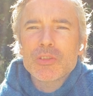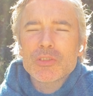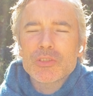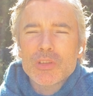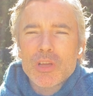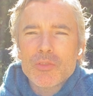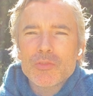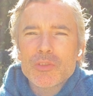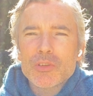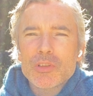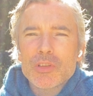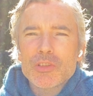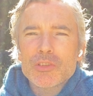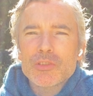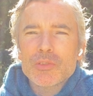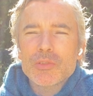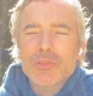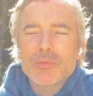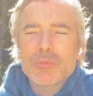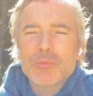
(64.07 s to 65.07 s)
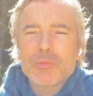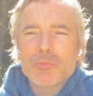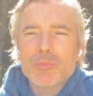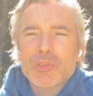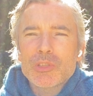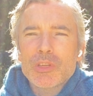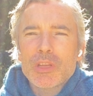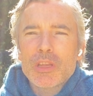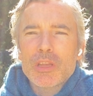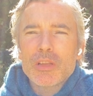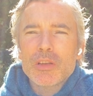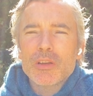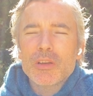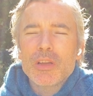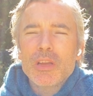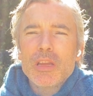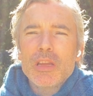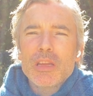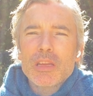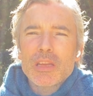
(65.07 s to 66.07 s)
the softer tissue in particular,
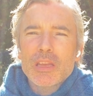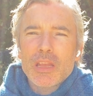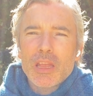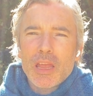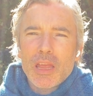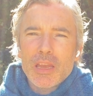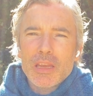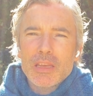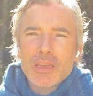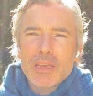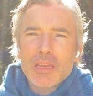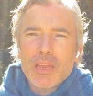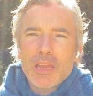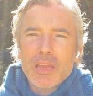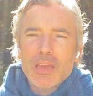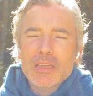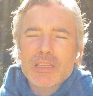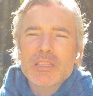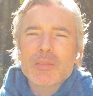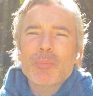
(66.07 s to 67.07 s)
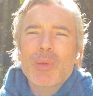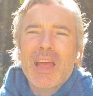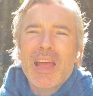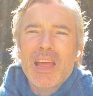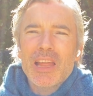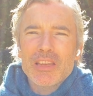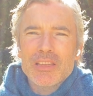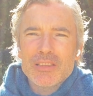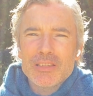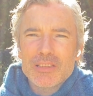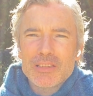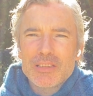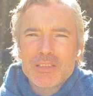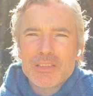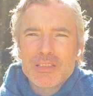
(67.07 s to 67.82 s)
can expand.